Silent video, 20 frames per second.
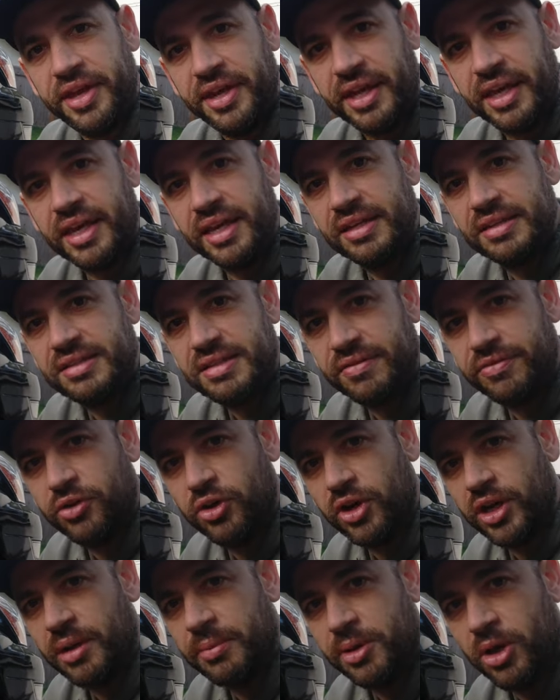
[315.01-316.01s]
thing is, if
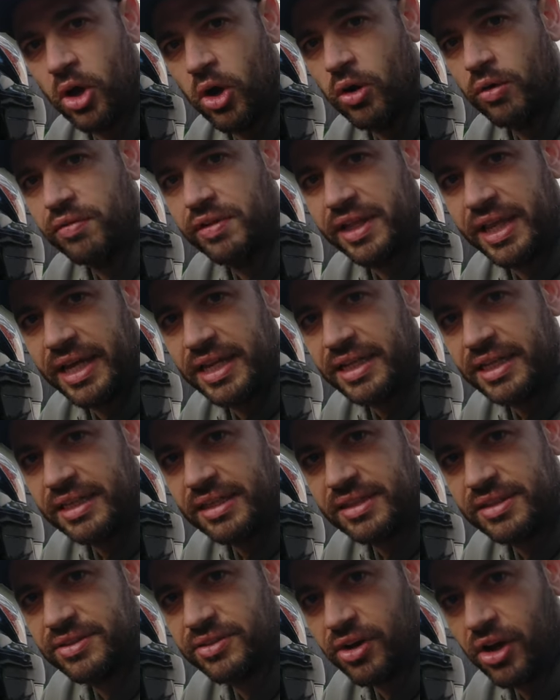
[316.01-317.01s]
you're going to be overlanding
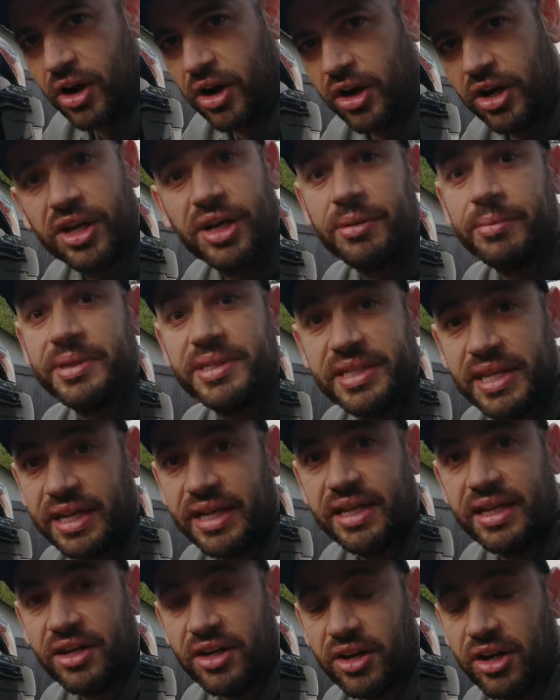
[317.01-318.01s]
in this car, you're going to be
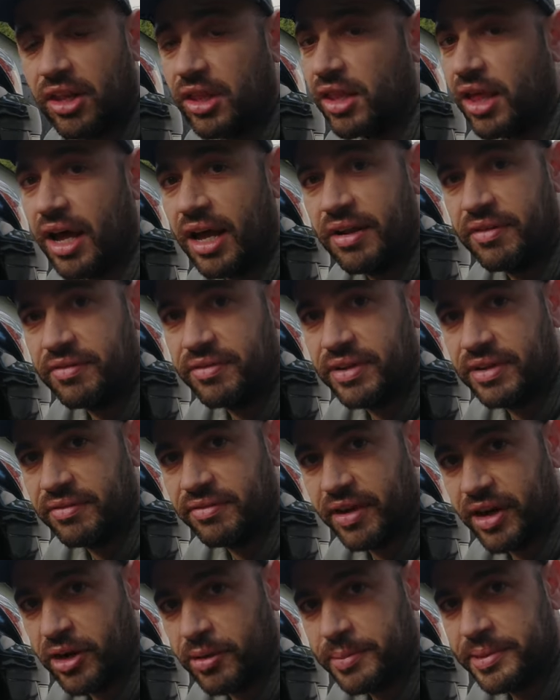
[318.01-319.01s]
taking it on a lot of
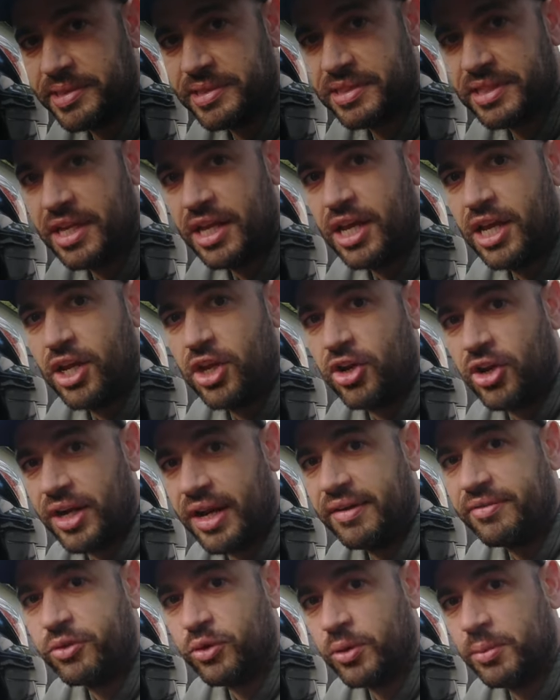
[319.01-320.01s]
environments, you're going
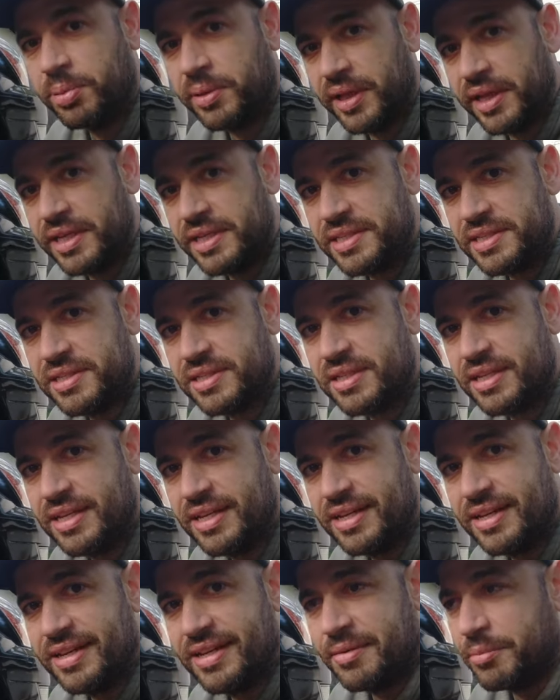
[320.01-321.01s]
to have to replace,
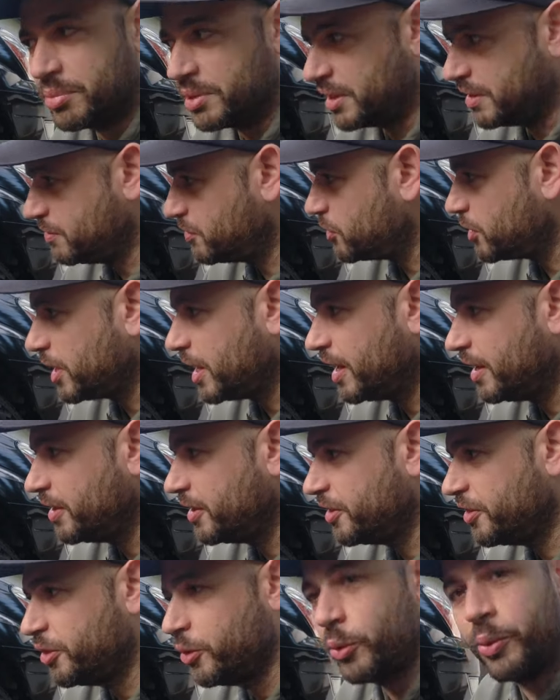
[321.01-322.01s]
believe it or not,
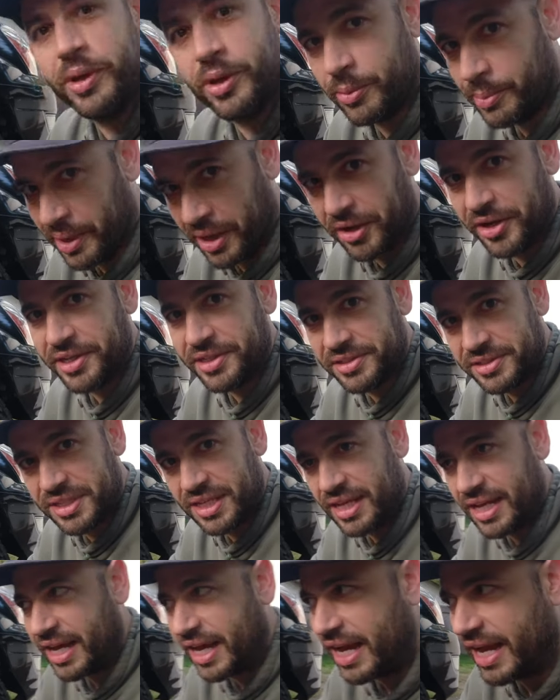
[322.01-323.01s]
the wheel bearings.
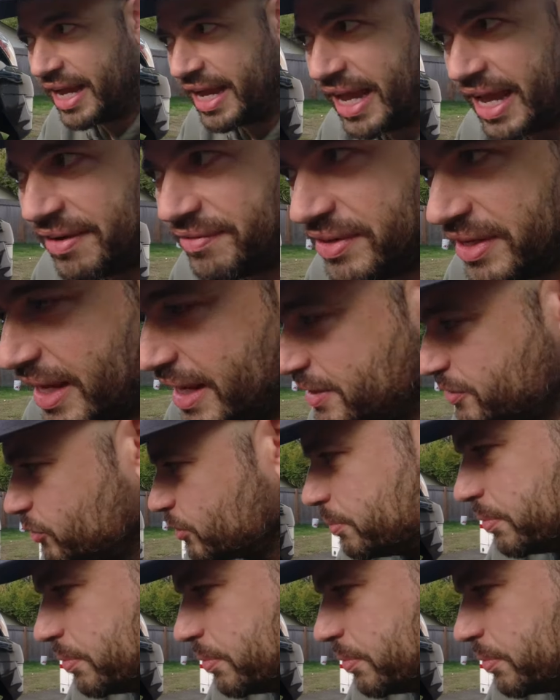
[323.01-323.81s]
I haven't had